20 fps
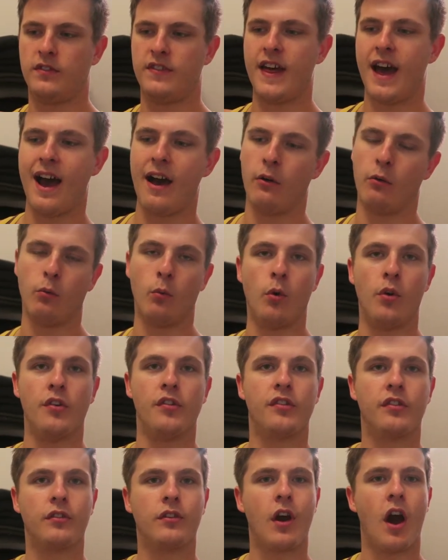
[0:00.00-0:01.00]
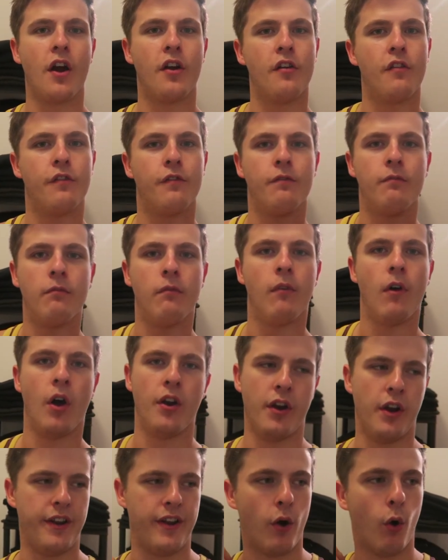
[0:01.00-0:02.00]
that was kind of
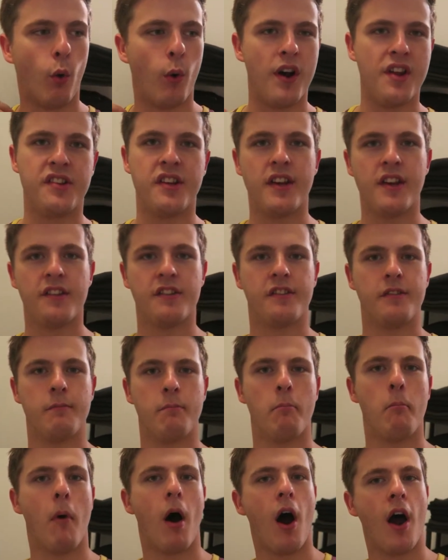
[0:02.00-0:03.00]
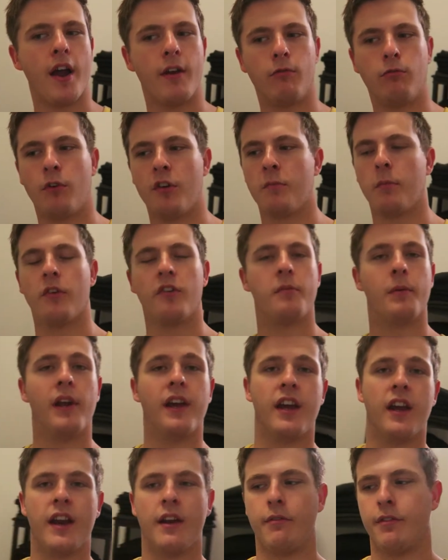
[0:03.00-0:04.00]
and it always is my
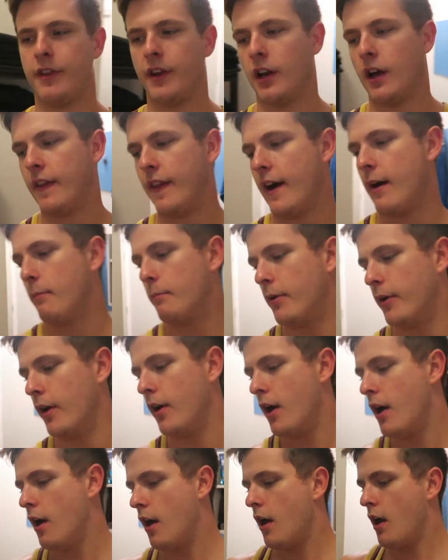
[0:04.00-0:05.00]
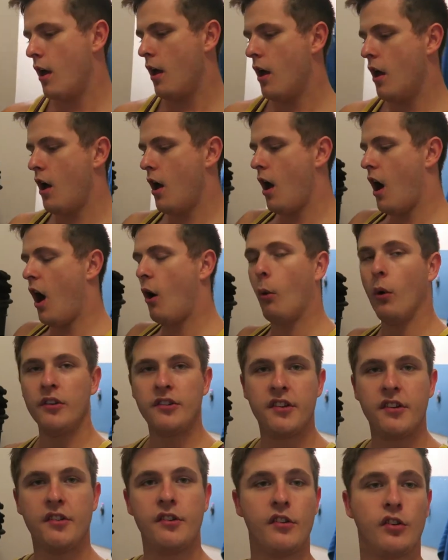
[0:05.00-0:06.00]
responsibility and everything like that but I
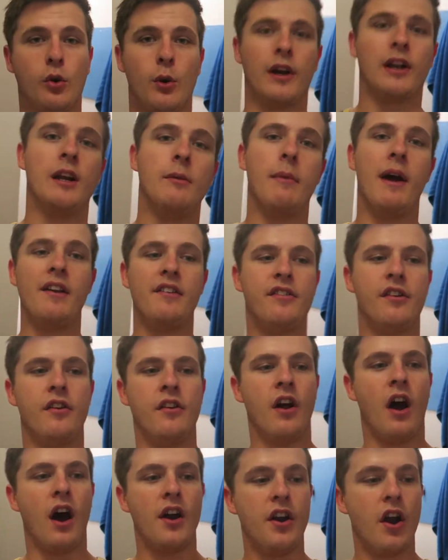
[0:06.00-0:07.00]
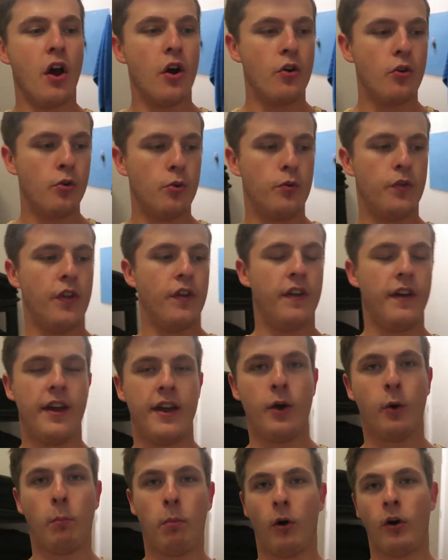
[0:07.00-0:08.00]
wanted to just quickly mention I know that
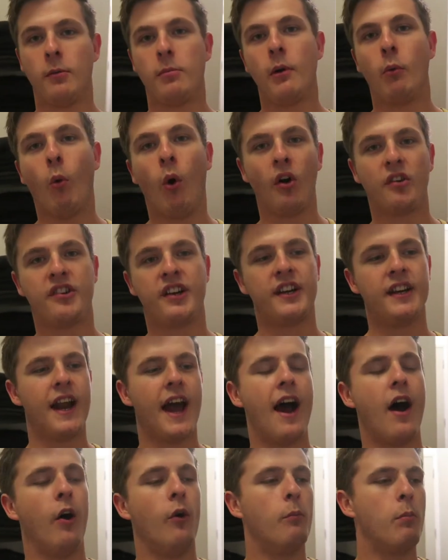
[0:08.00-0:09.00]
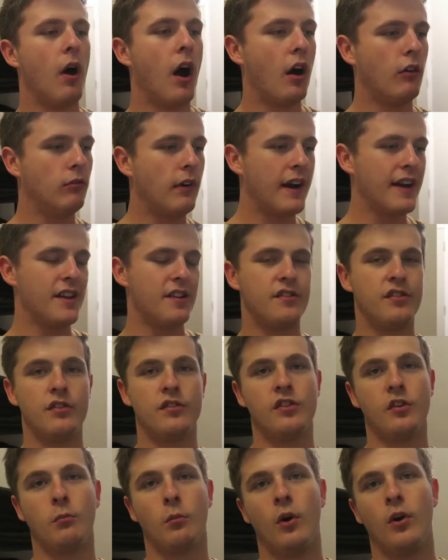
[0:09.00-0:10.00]
he'll probably be watching now but I ran into
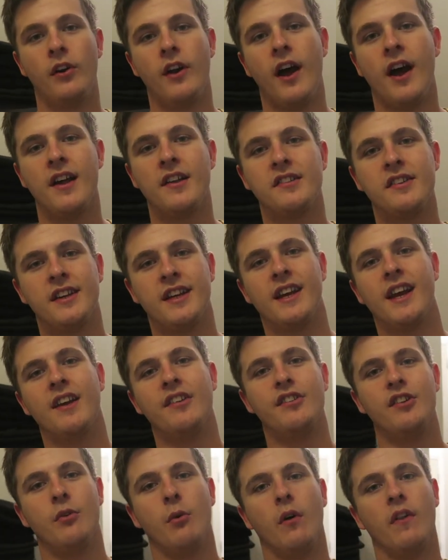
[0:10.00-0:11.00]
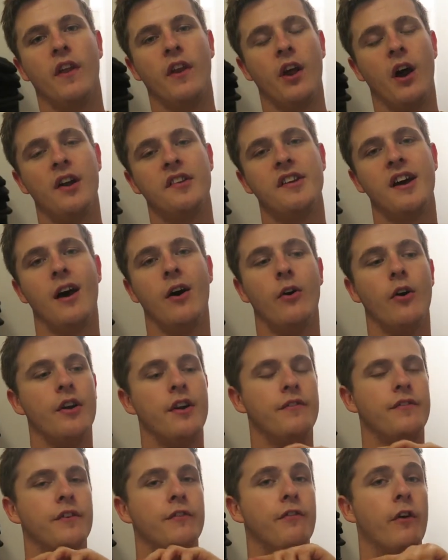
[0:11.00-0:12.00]
someone at City SU on the night out
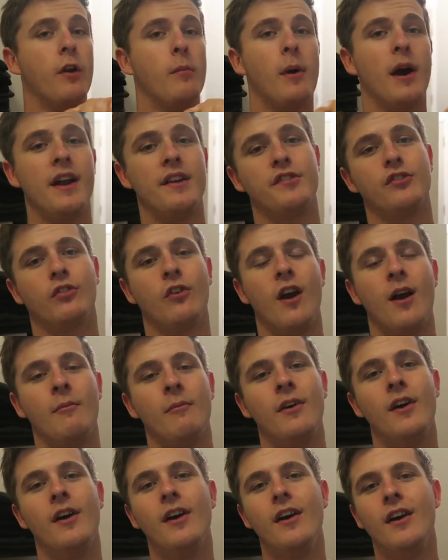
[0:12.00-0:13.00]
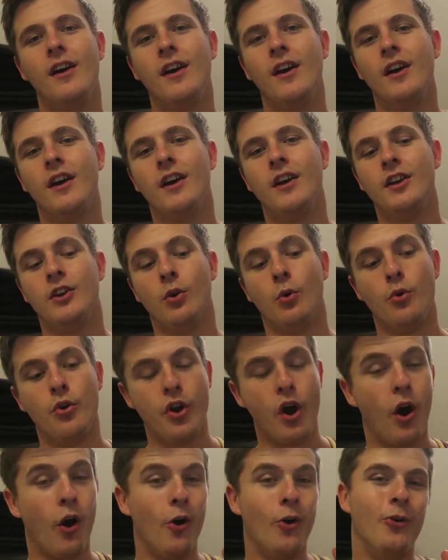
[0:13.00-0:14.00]
and if you follow my Instagram you'll
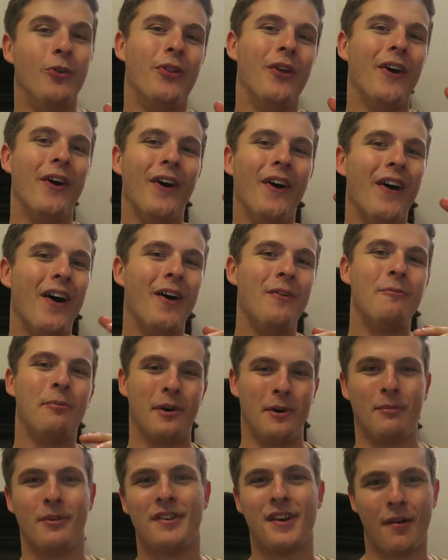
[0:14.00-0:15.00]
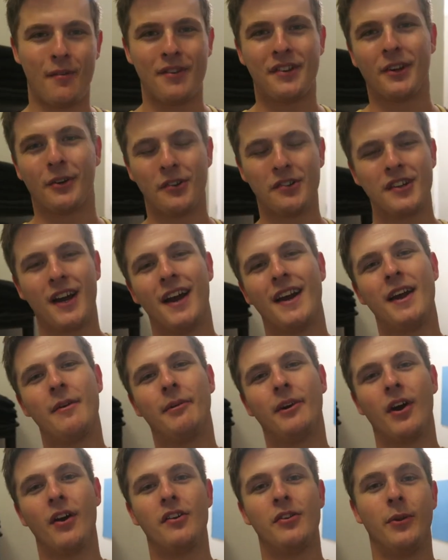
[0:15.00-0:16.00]
know that pretty much every single Saturday
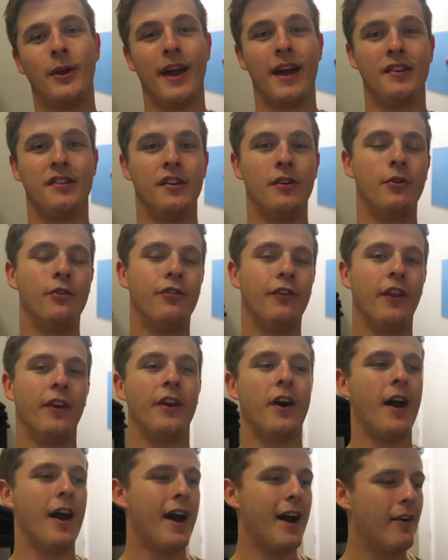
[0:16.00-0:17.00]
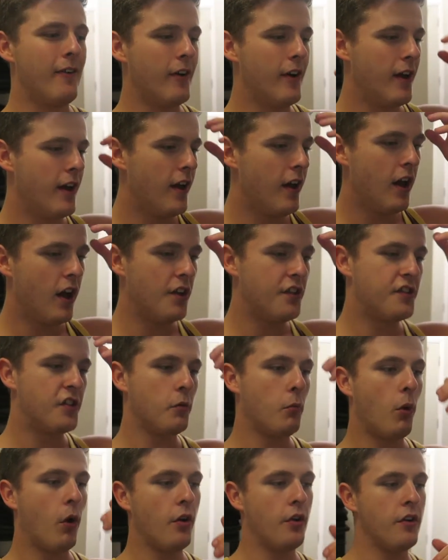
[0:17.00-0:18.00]
we go to the SU for the night out and
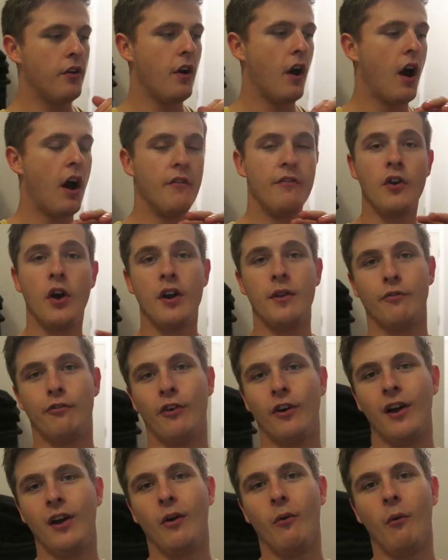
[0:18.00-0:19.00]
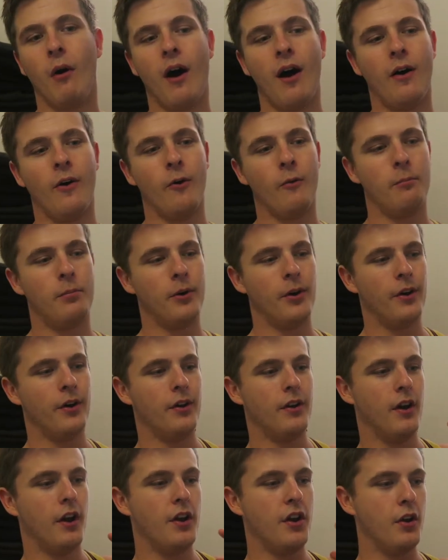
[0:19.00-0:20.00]
someone I've known him for a little while
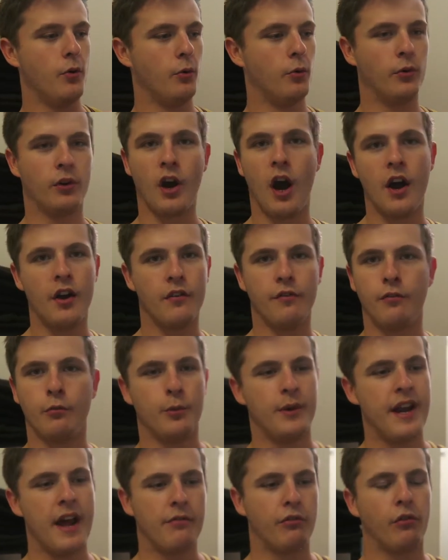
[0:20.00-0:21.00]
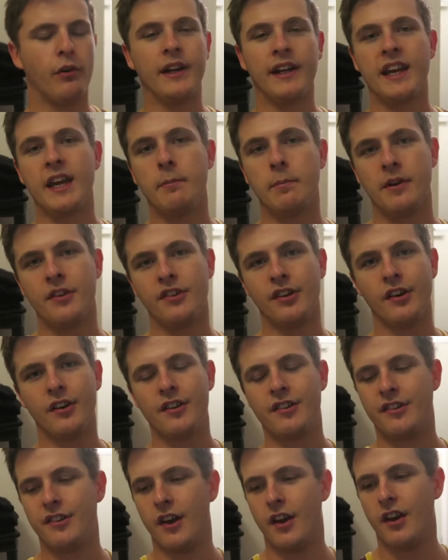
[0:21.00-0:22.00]
but kind of we never really keep in
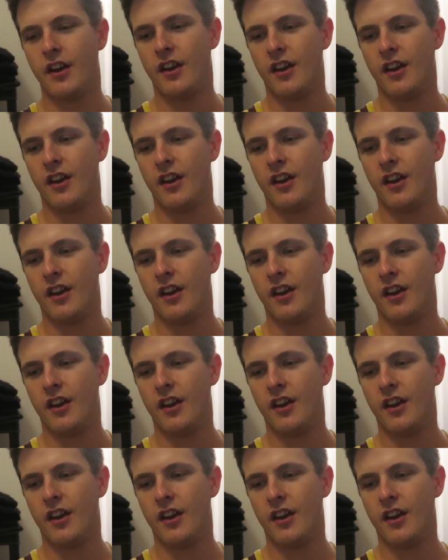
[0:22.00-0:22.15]
touch